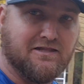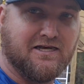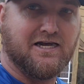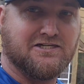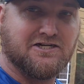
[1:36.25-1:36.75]

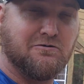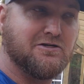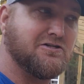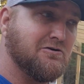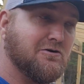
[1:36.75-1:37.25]
then I show
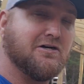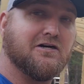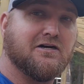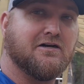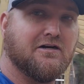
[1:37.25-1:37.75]
it to
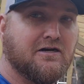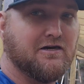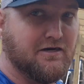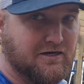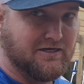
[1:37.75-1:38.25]
her.
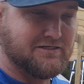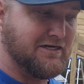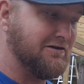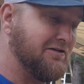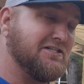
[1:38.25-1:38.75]
I
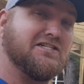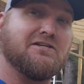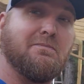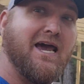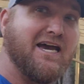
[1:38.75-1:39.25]
tell her that
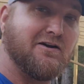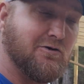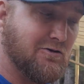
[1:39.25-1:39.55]
she's a bad